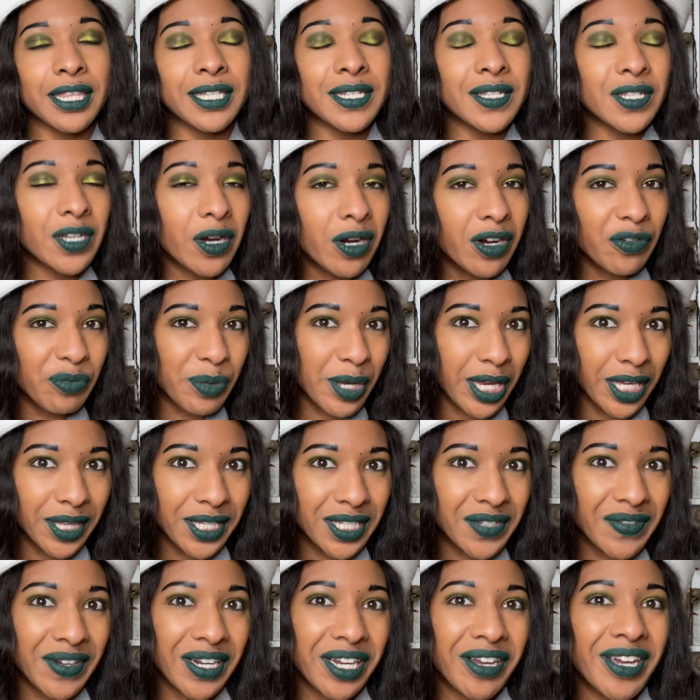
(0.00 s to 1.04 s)
the start of making this
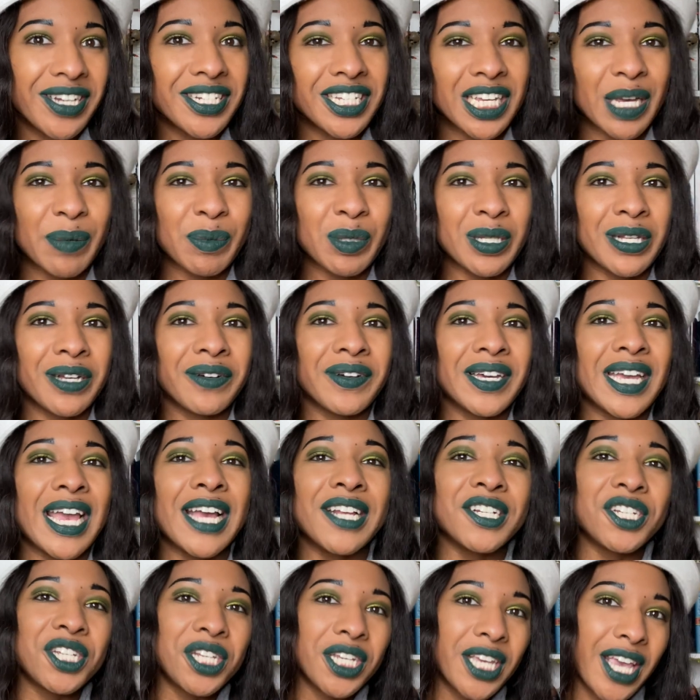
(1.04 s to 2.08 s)
video, I D M'd Chloe
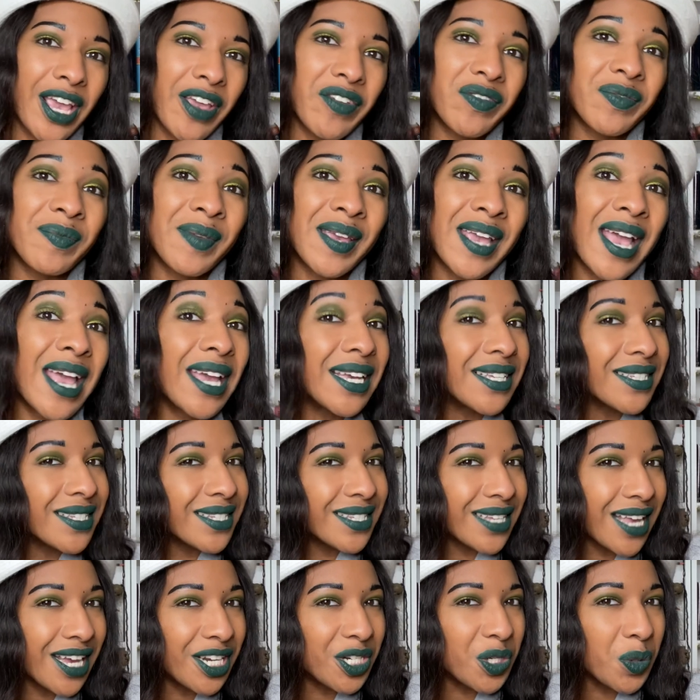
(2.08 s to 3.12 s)
and she gave me a
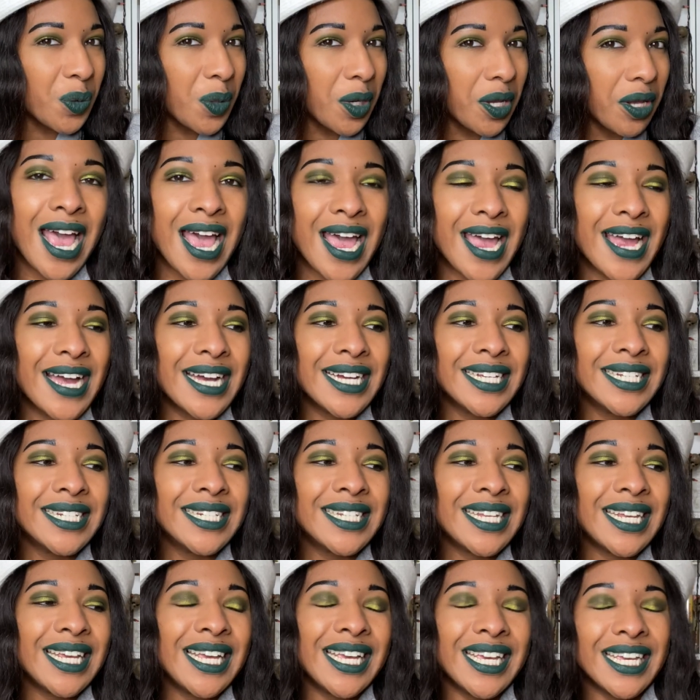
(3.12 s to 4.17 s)
schedule. And
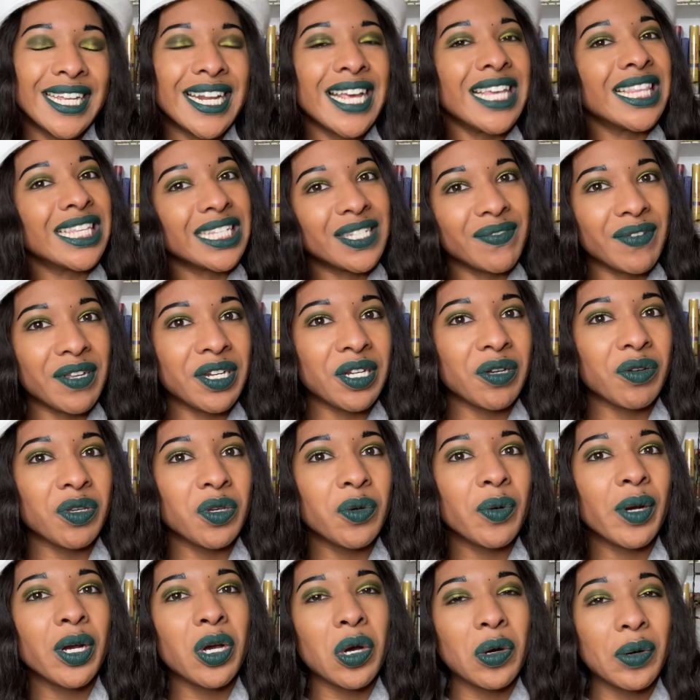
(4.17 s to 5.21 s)
in this video, you
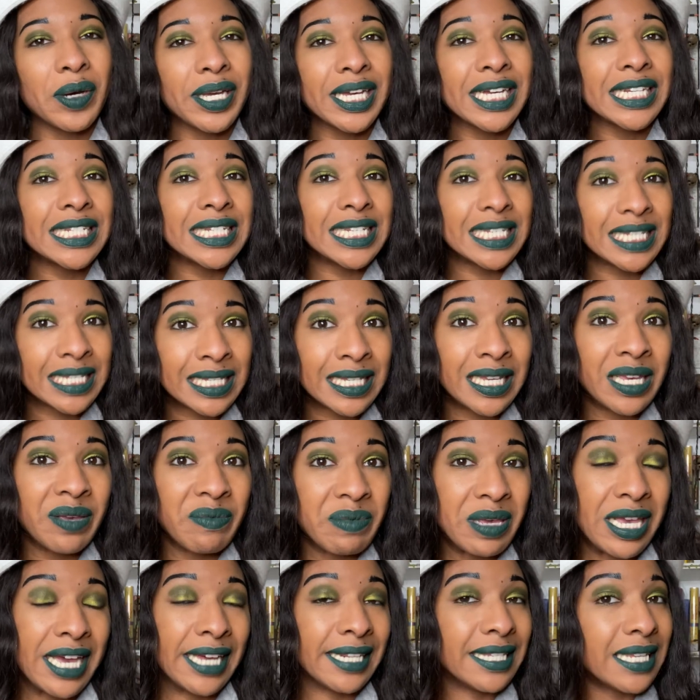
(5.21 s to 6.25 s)
are going to see
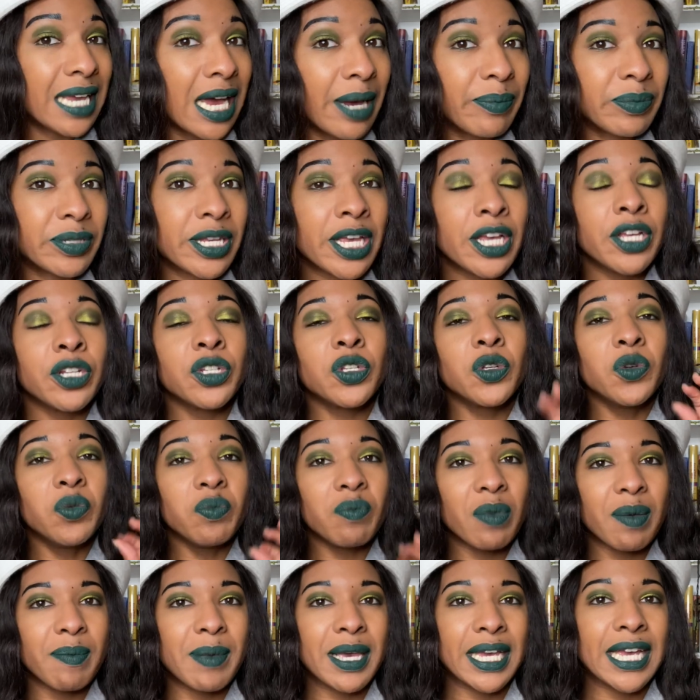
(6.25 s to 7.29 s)
me attempt to
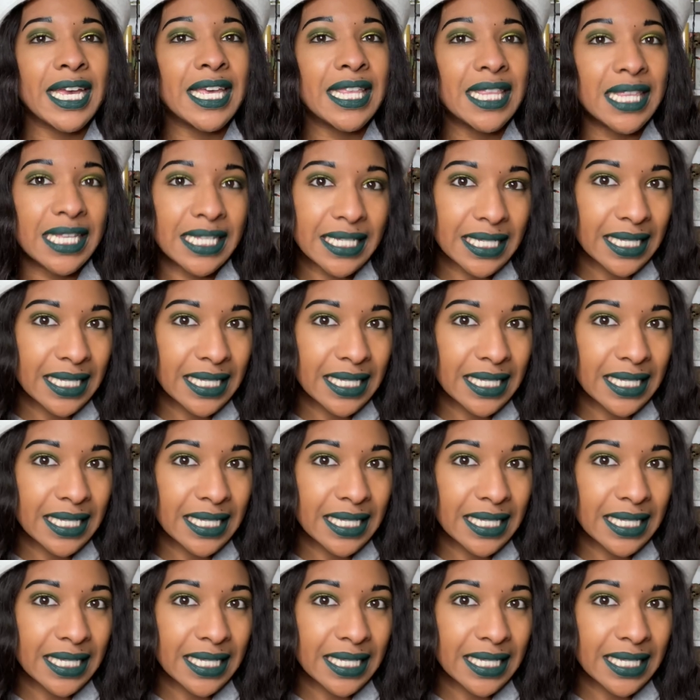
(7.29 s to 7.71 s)
mimic this